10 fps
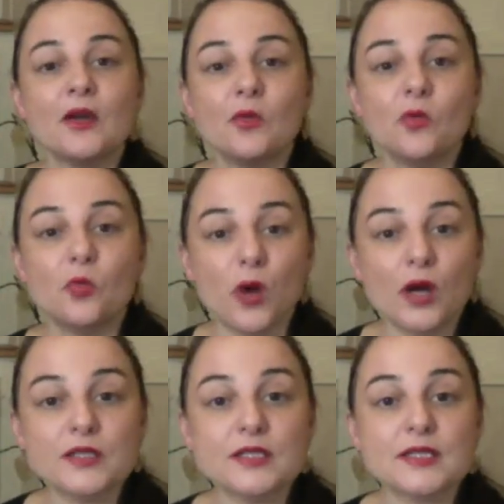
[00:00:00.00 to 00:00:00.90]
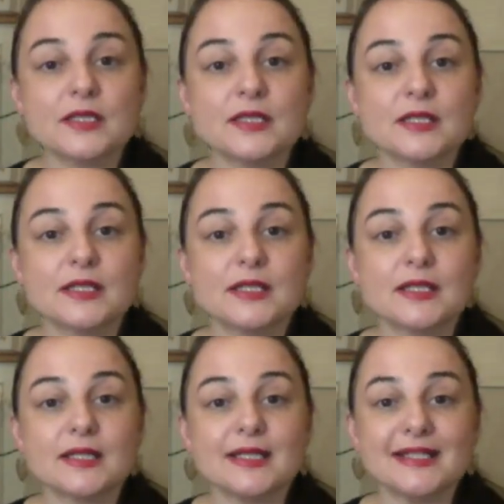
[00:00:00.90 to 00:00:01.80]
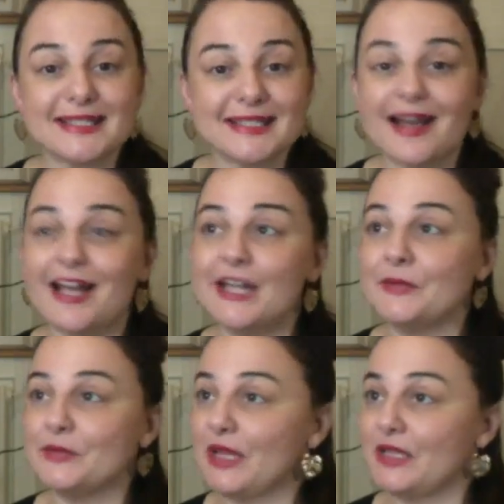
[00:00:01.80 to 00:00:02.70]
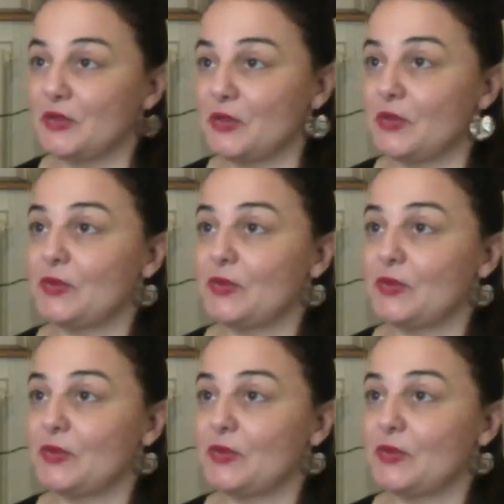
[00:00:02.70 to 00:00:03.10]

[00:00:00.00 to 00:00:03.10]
what is it time to let go?